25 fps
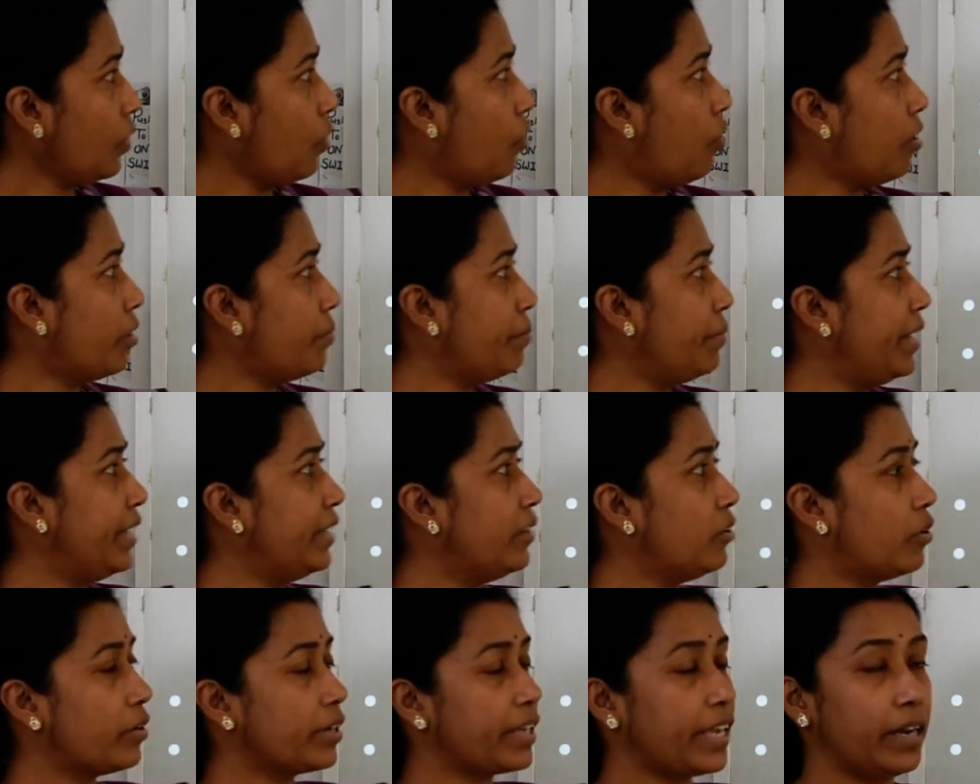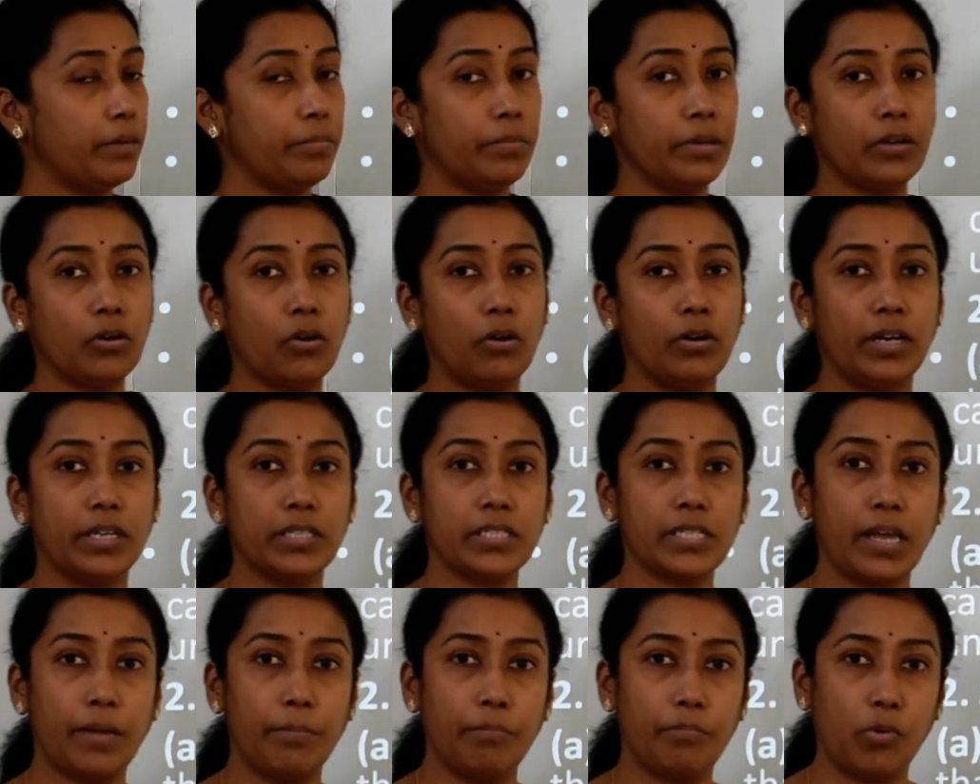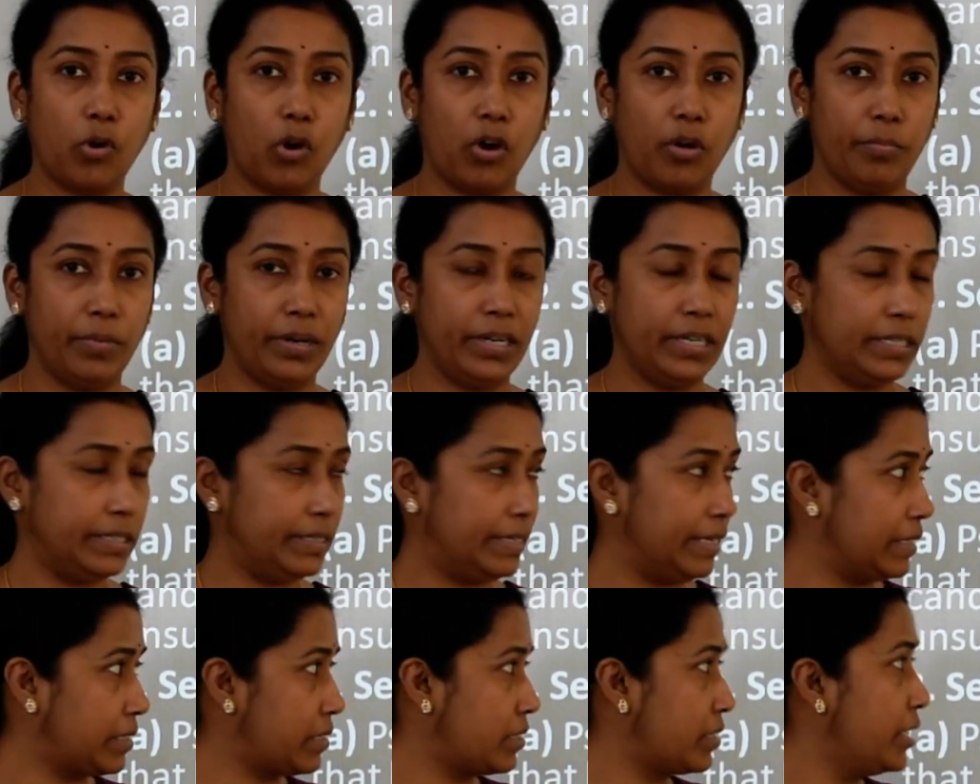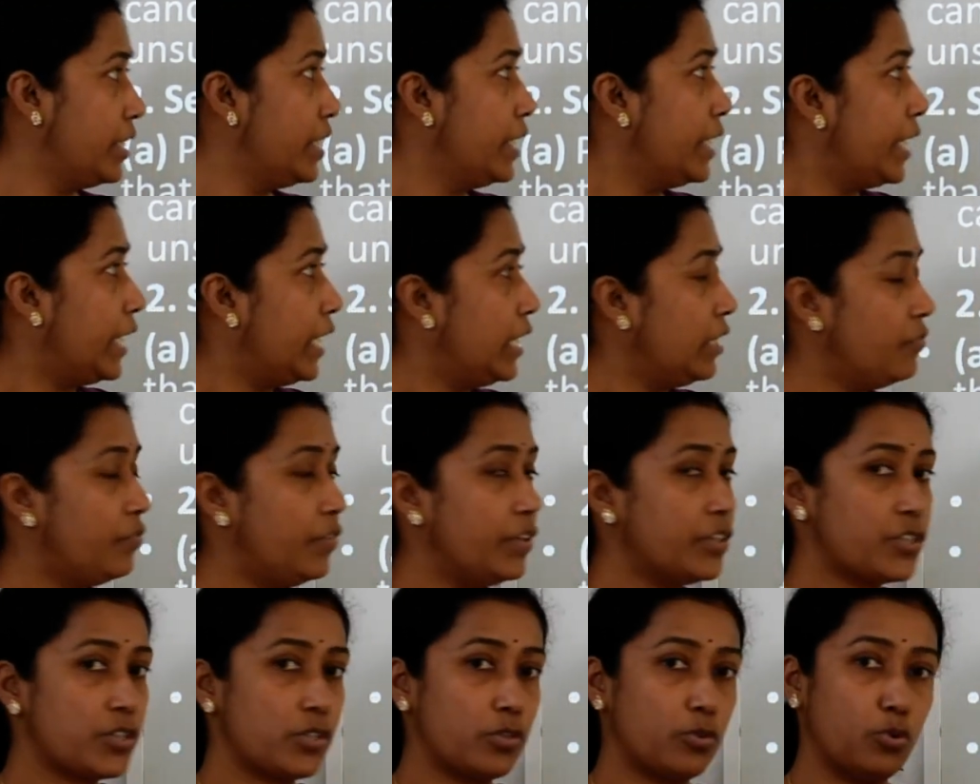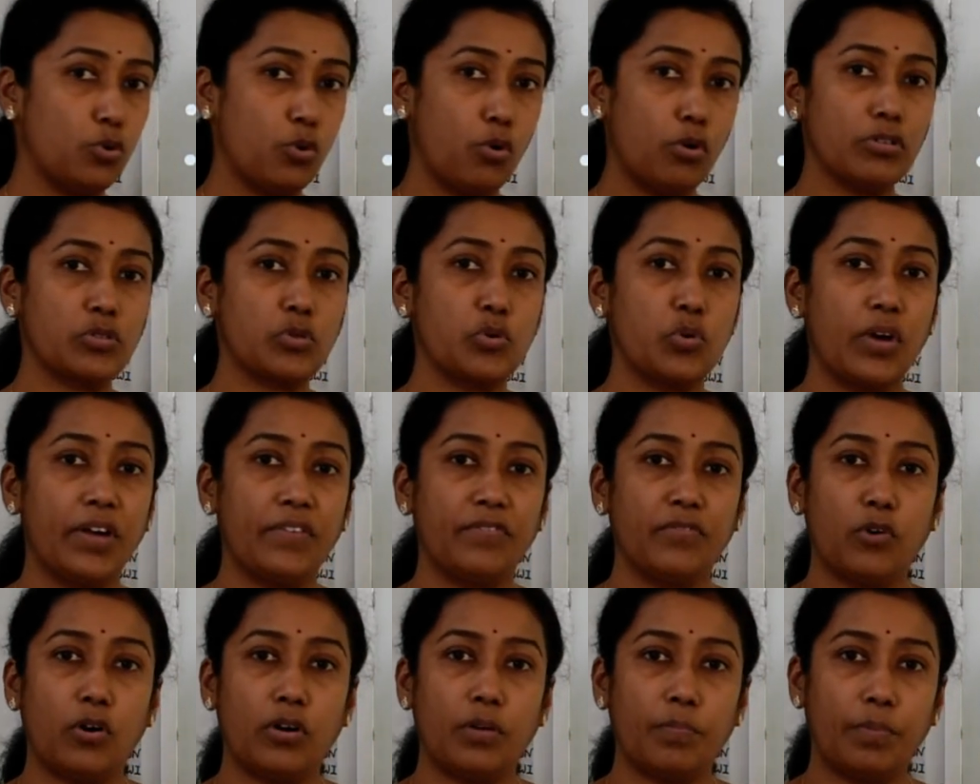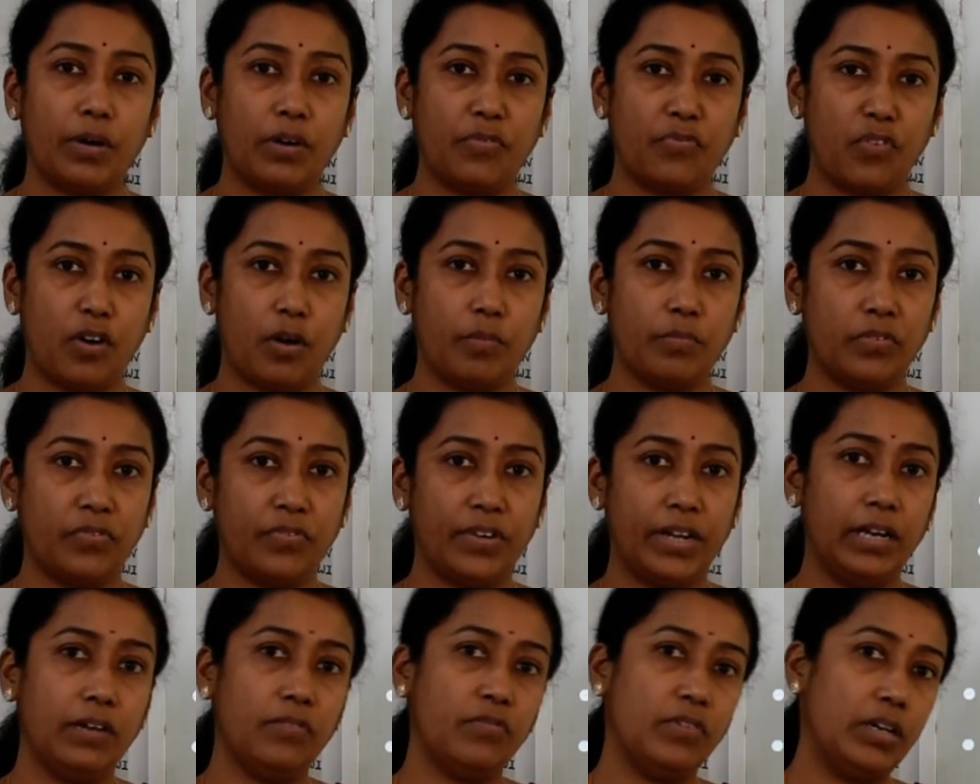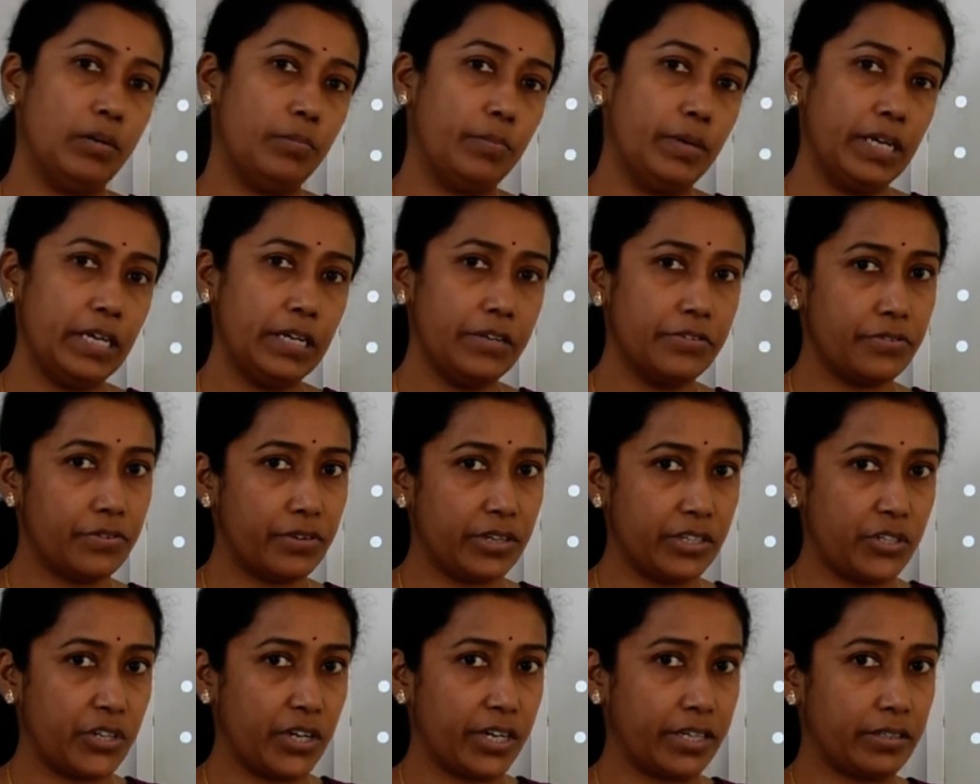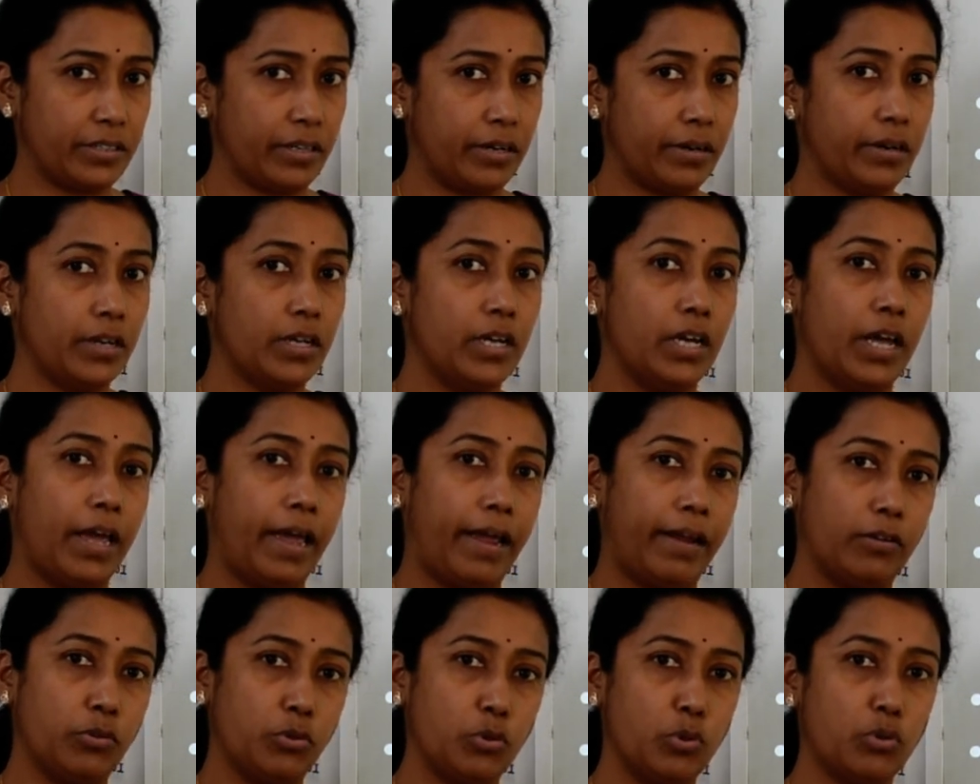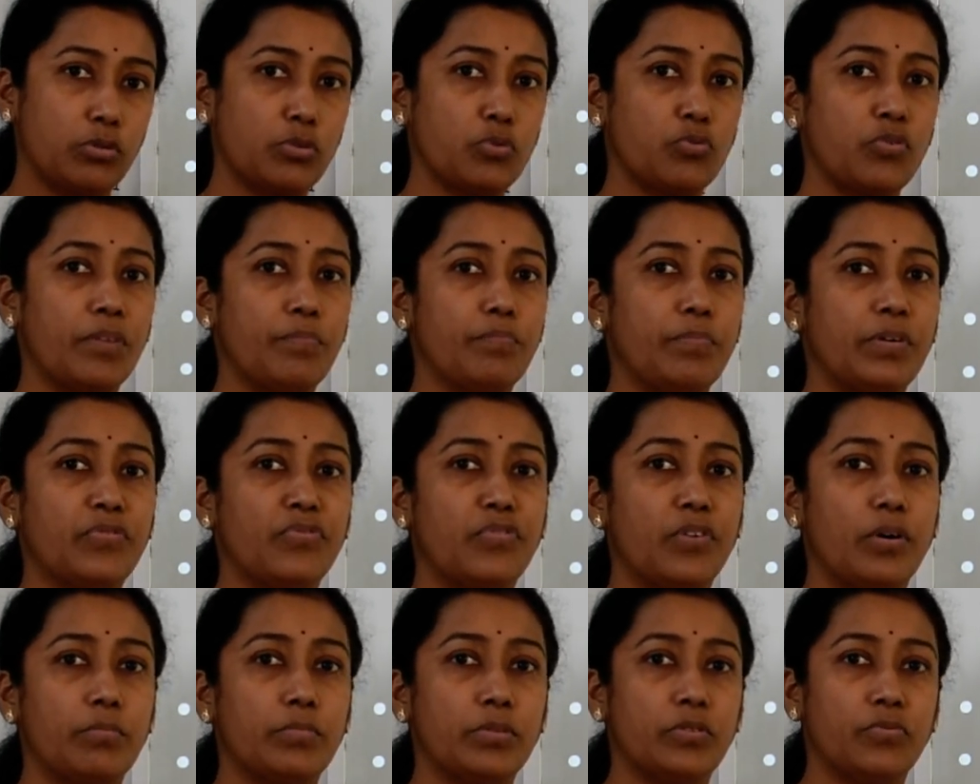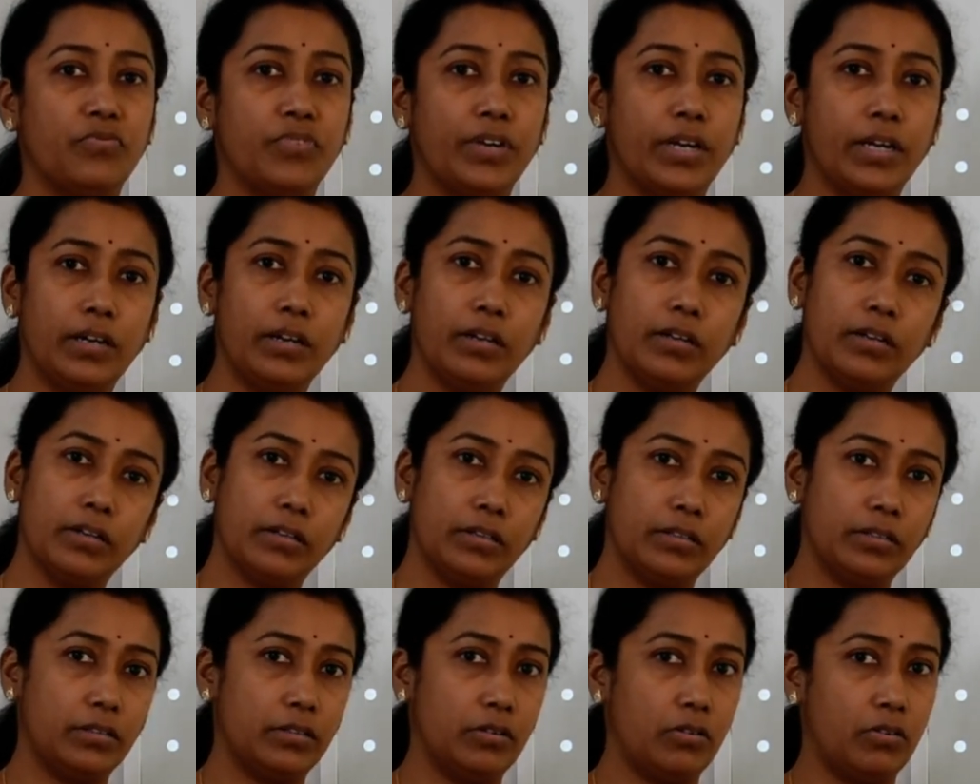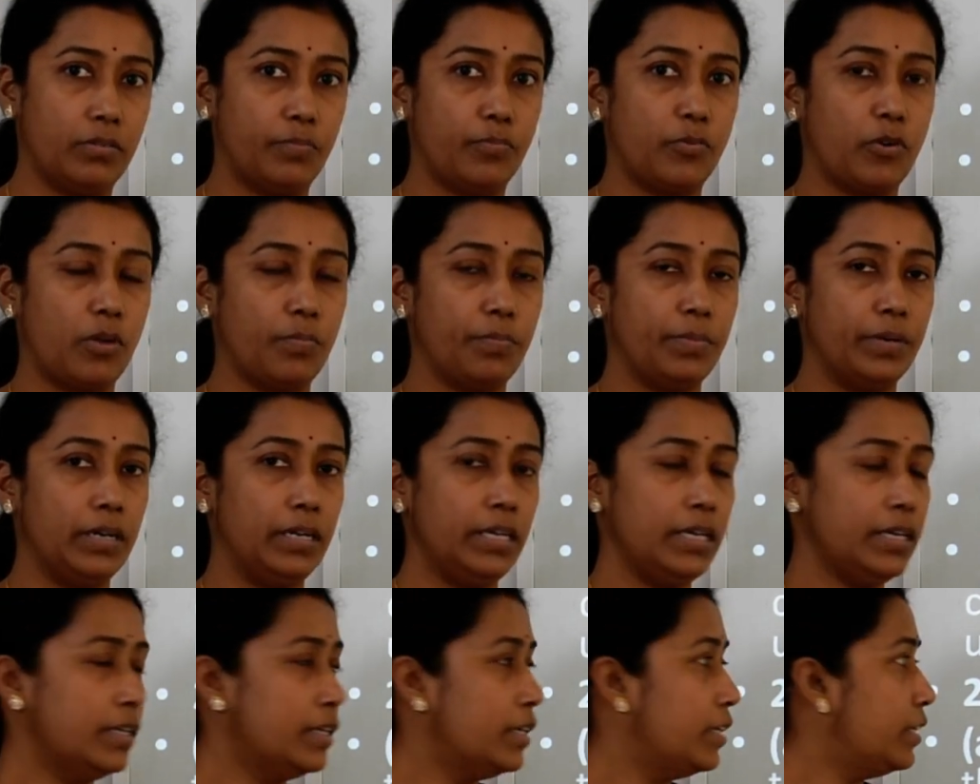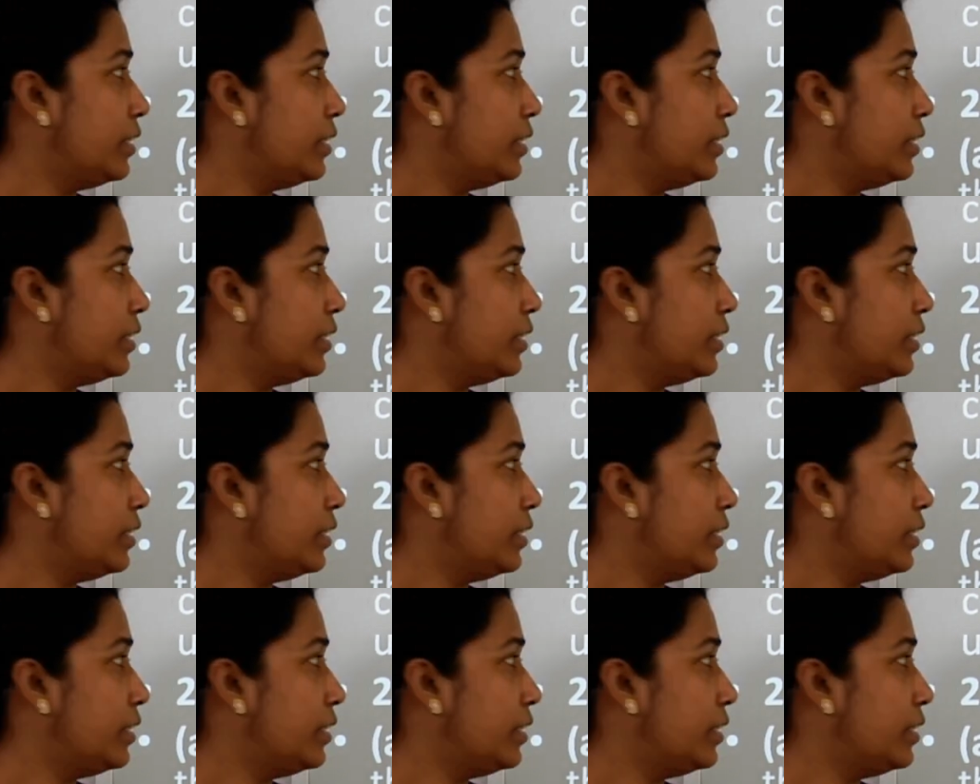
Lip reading: or made or can be called as employment test, in which those who have not performed well will be rejected and those who have performed well or properly,